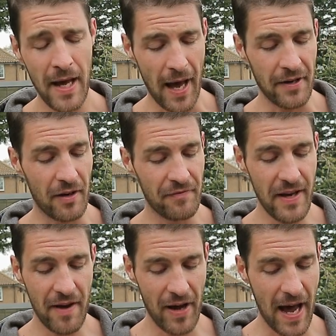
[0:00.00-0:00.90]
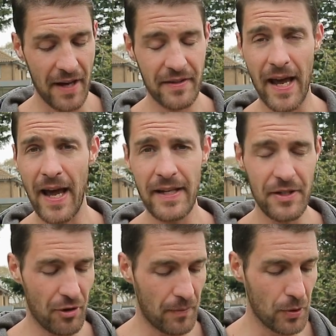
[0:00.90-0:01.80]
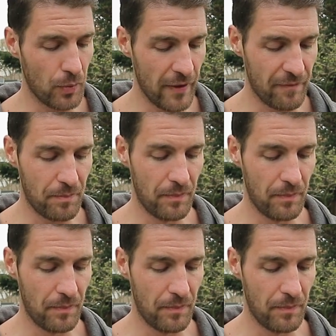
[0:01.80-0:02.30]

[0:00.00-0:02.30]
and I've never had any trouble with